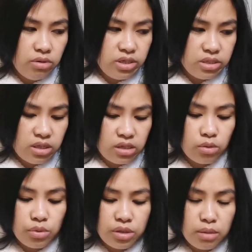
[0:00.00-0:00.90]
which is not a
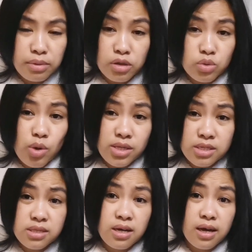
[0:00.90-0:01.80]
good thing because
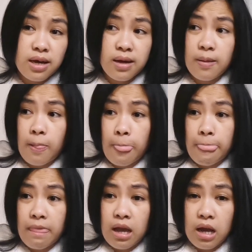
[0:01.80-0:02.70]
once the
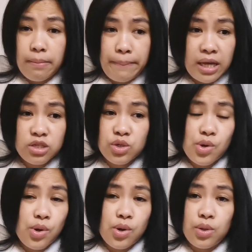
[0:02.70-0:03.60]

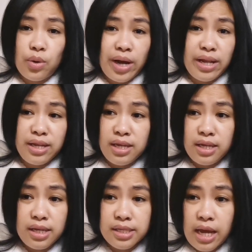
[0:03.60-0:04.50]
petrol or
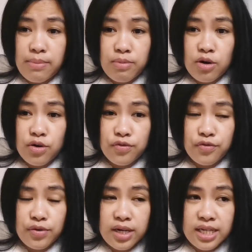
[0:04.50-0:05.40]
any type of
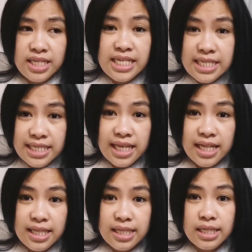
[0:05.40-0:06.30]
uh,
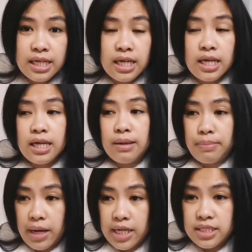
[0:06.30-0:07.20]
diesel
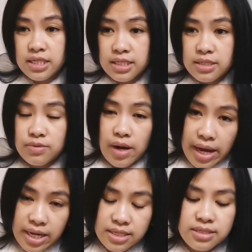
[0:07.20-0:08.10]
prices
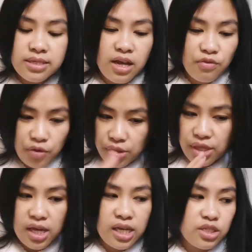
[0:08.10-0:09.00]
rise,
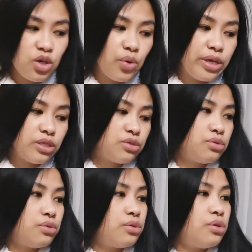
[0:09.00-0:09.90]
everything is going
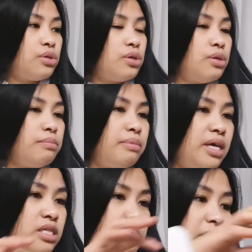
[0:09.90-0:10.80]
to be
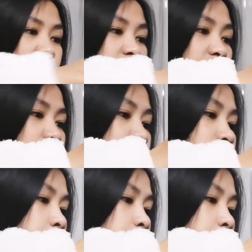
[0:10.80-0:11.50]
expensive.